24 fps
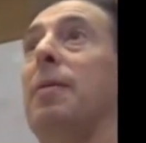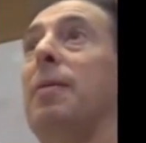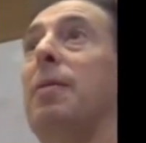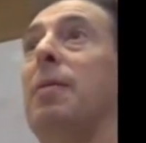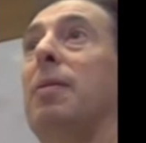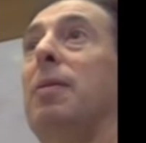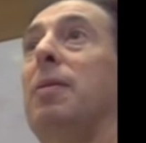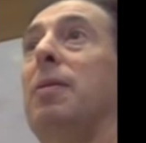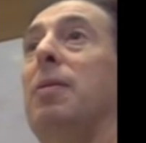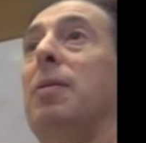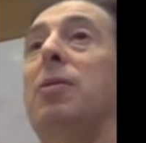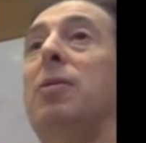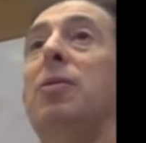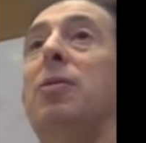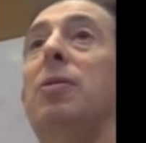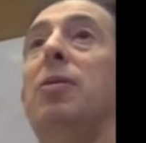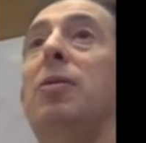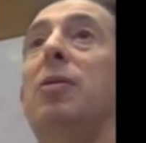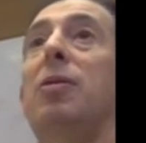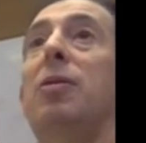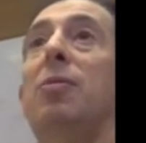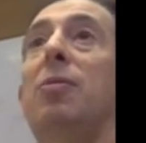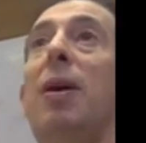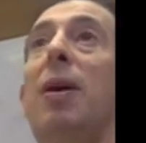
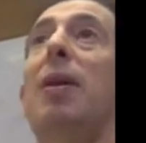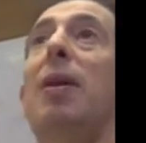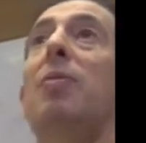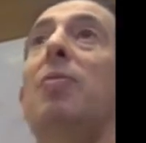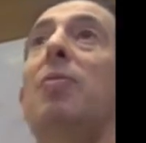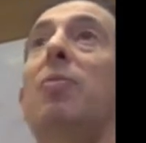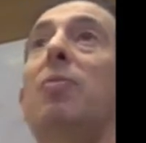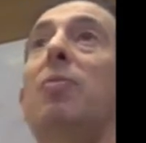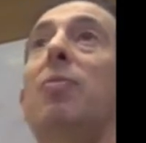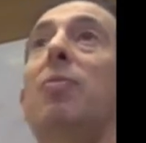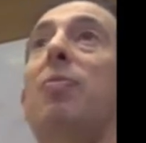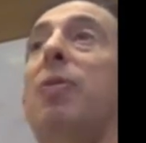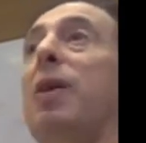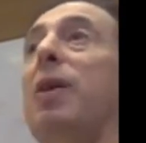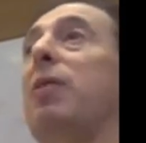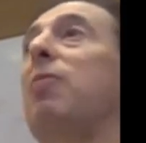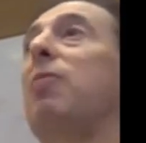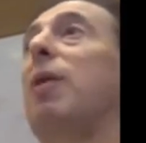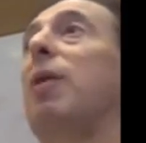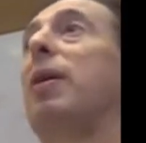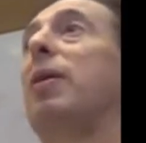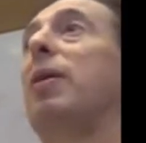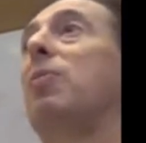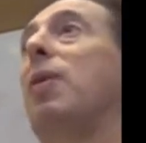you might think
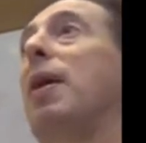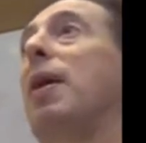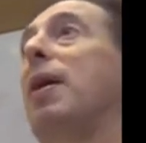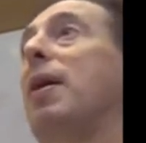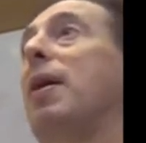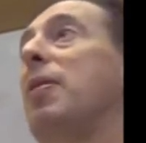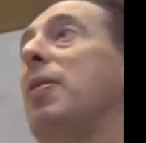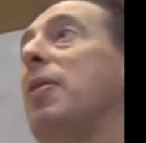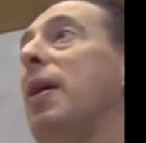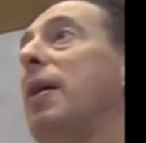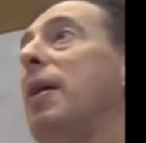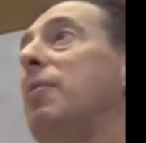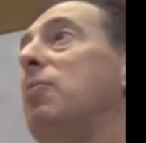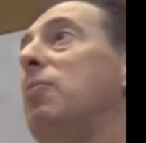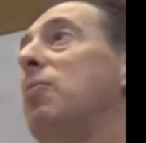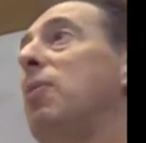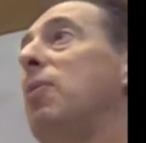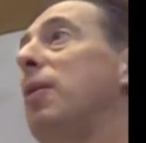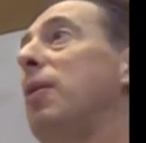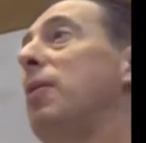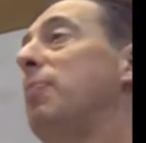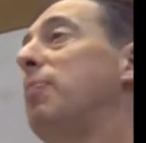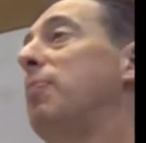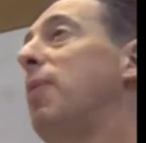right away that,
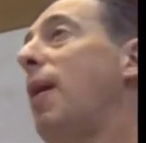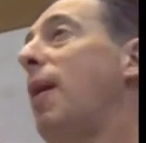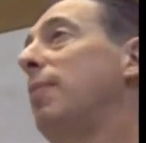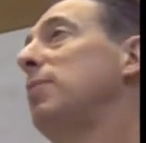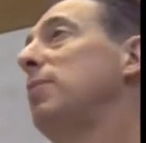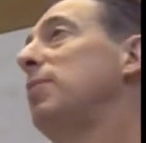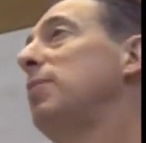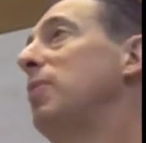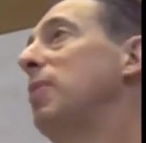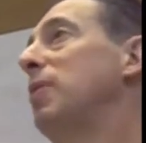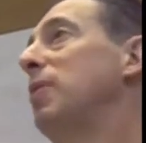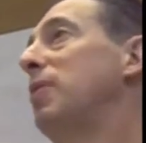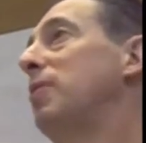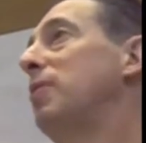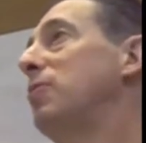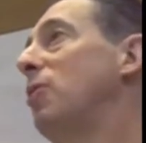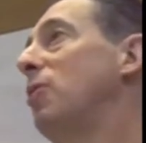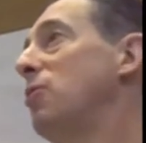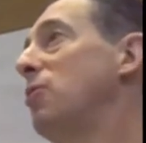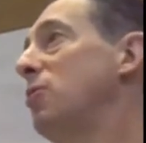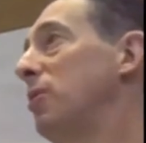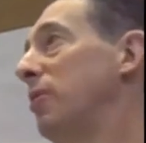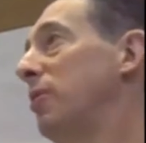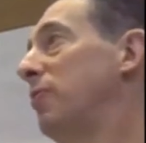well, the problem with
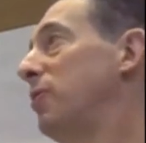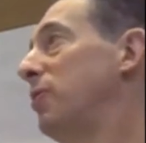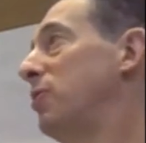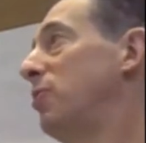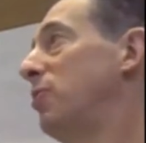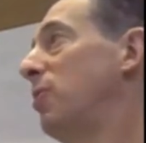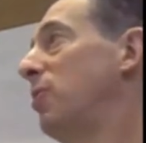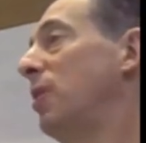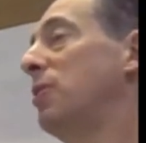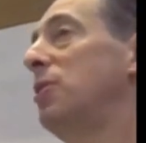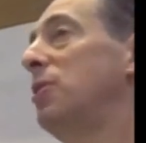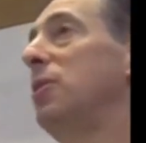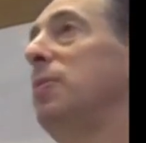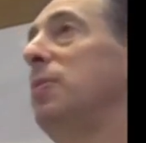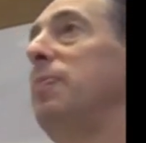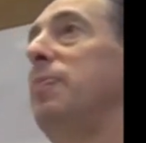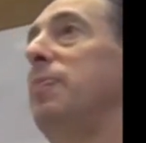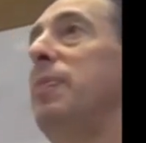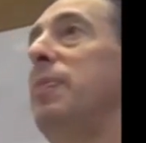social infrastructure